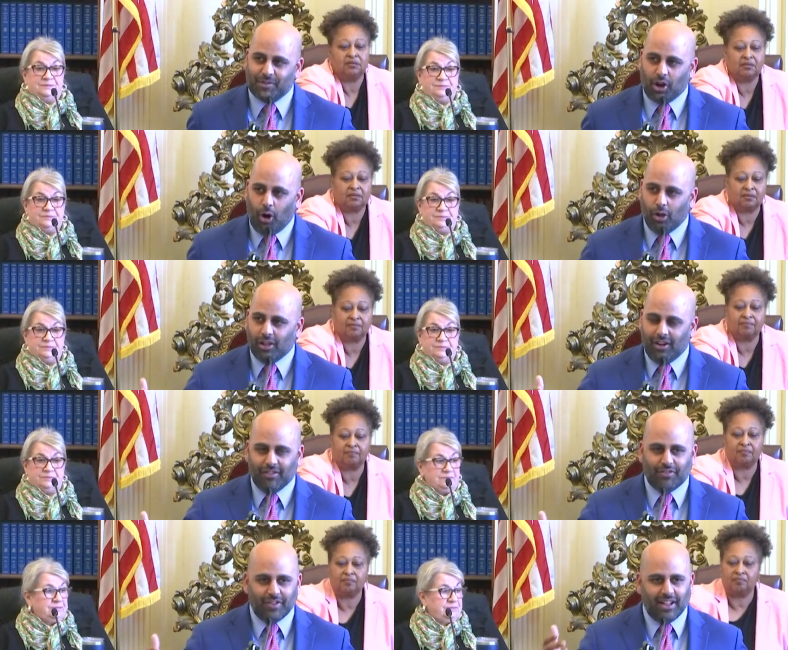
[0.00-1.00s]
Speaker 1: to all
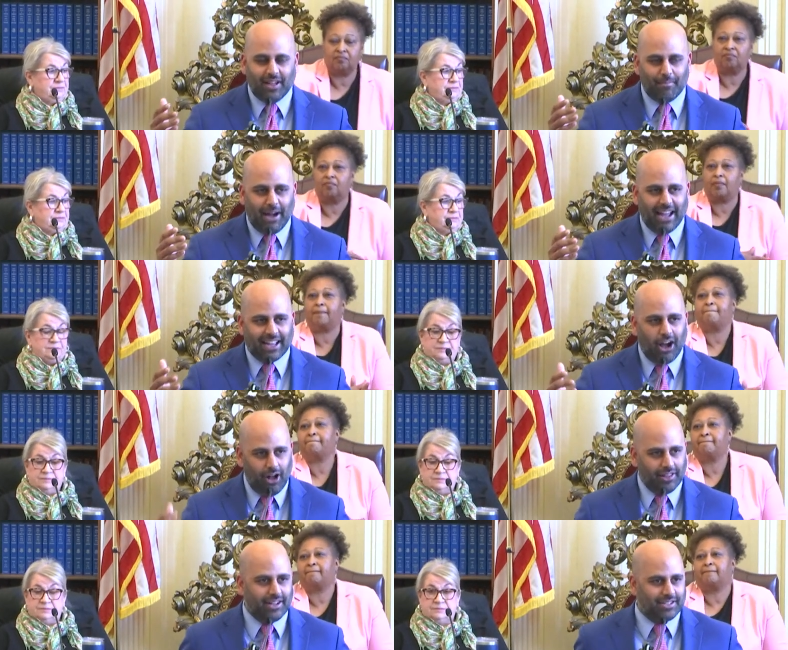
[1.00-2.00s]
of my
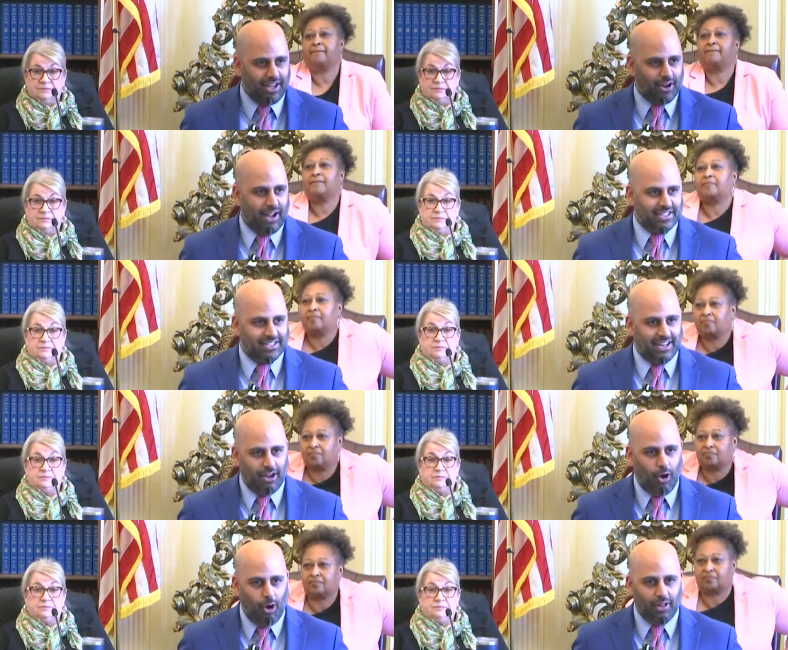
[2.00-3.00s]
colleagues here at City
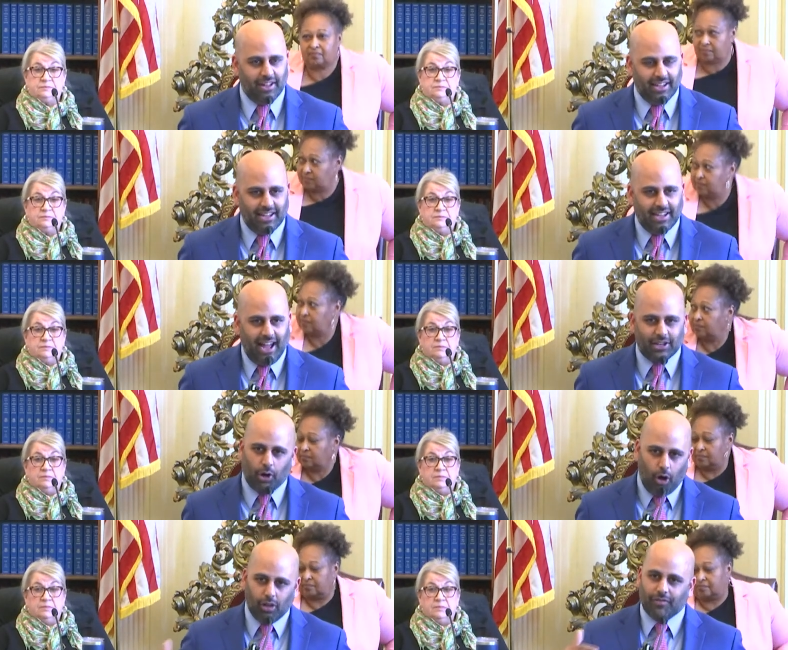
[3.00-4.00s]
Hall, and to
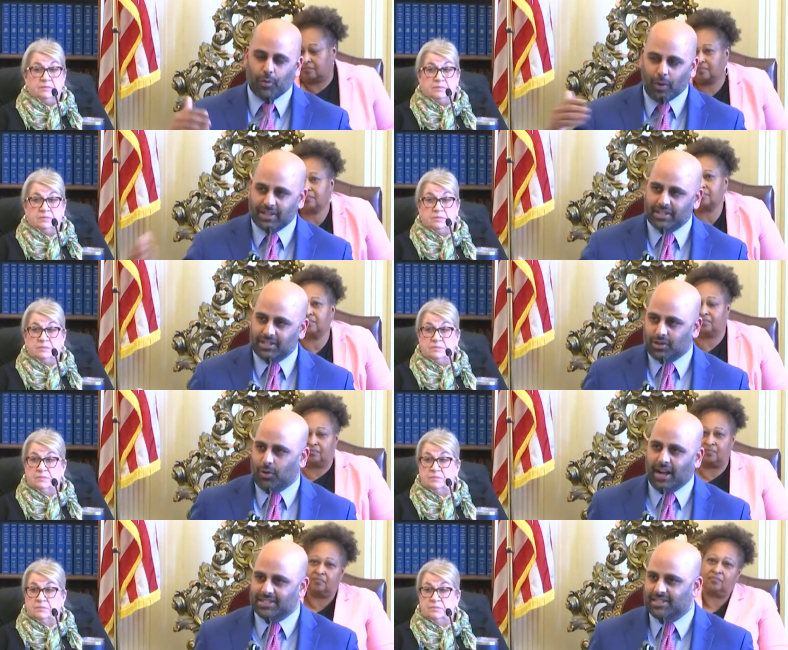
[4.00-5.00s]
all of the residents
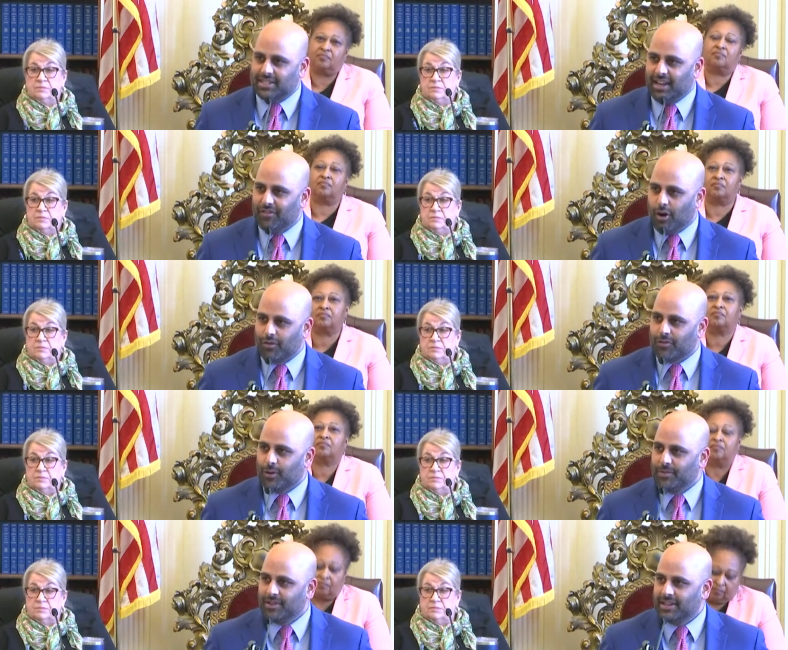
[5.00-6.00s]
across the city of
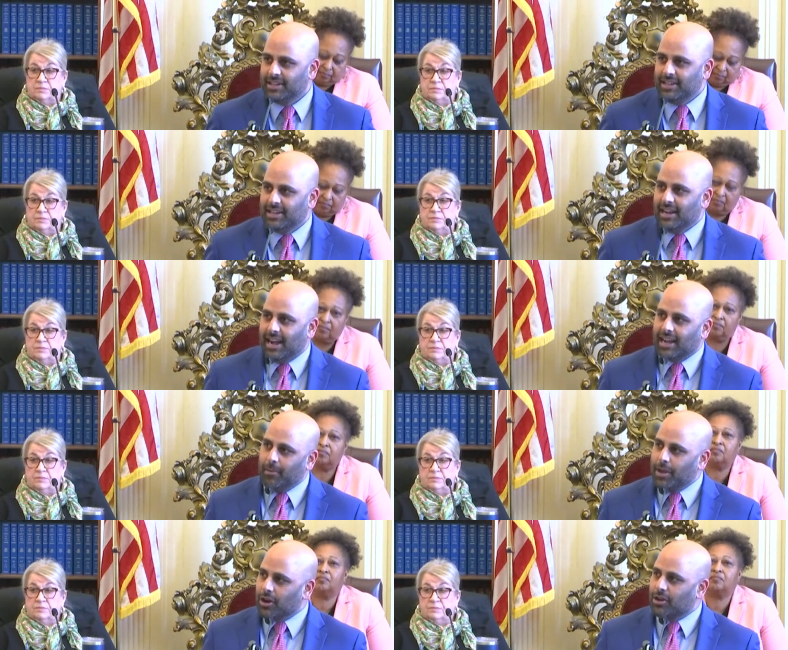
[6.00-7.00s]
Hartford. I come
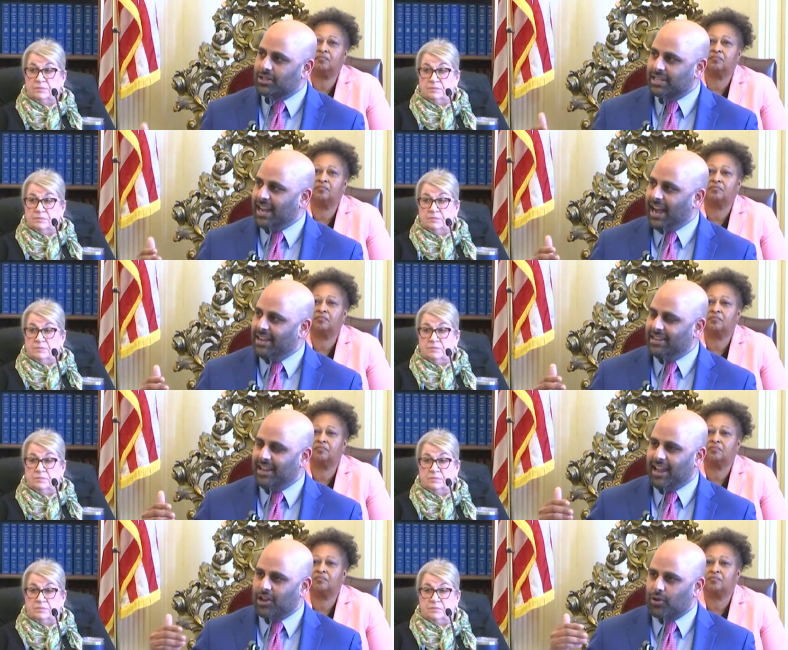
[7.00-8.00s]
here tonight
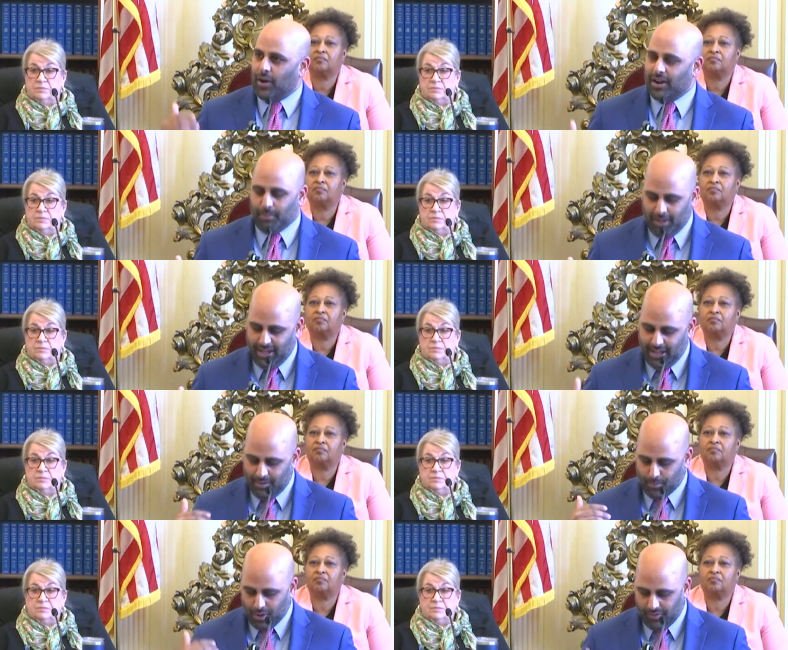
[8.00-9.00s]
incredibly
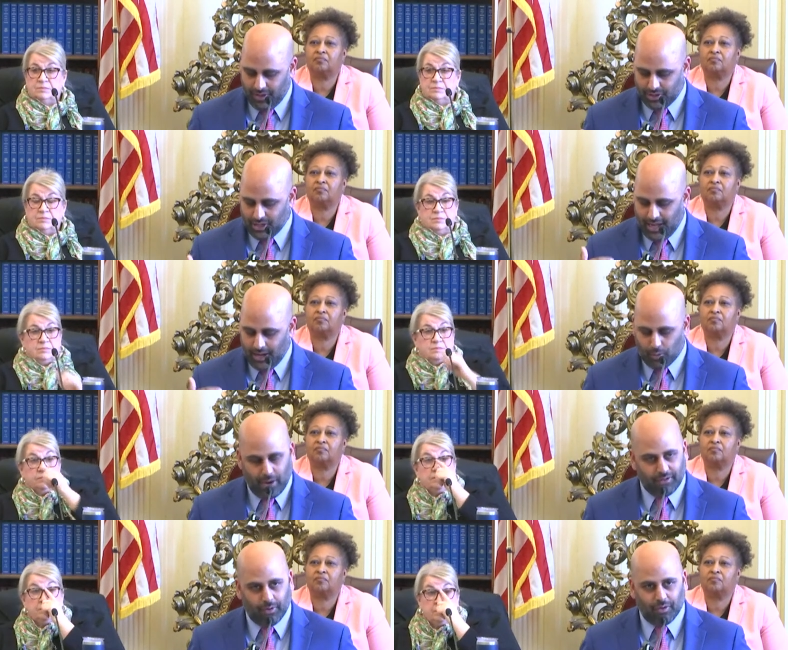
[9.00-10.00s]
privileged and
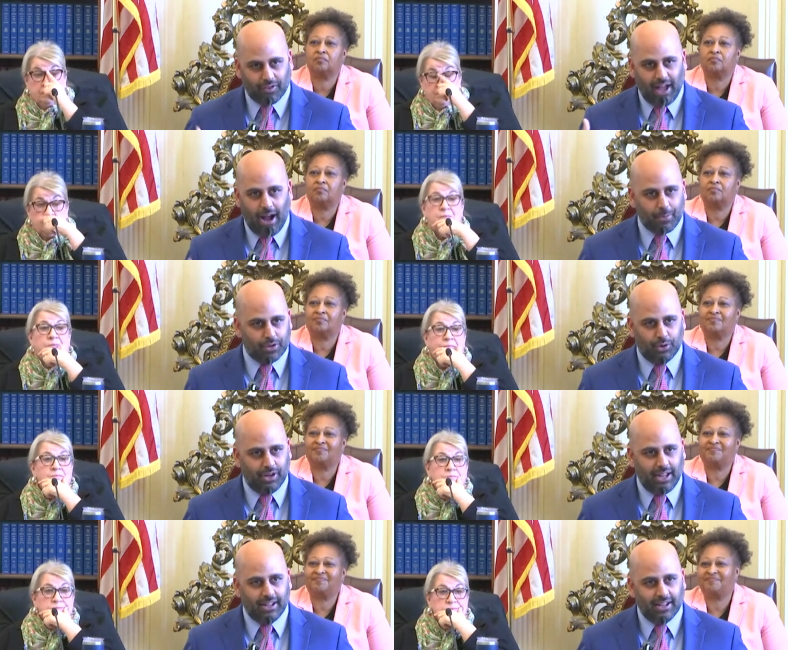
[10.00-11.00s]
grateful for the
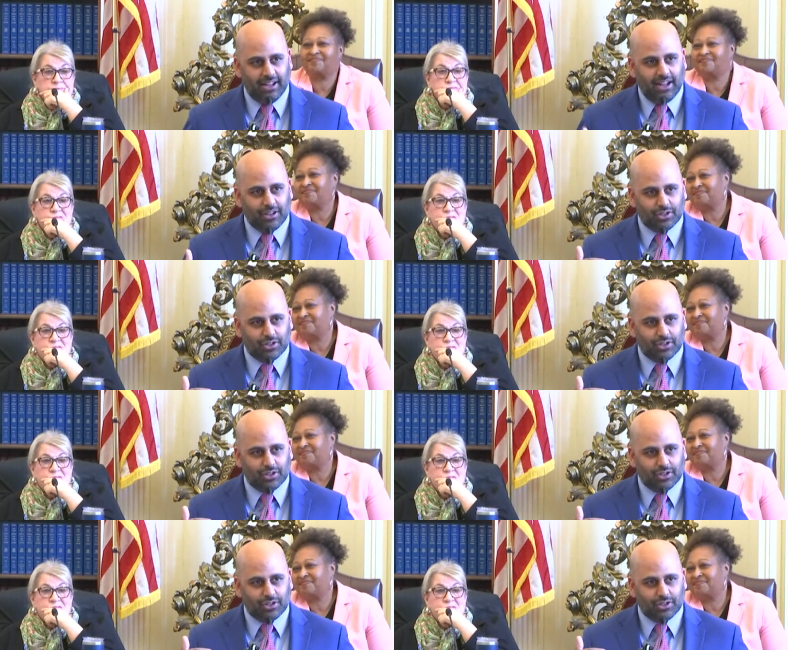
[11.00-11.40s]
opportunity to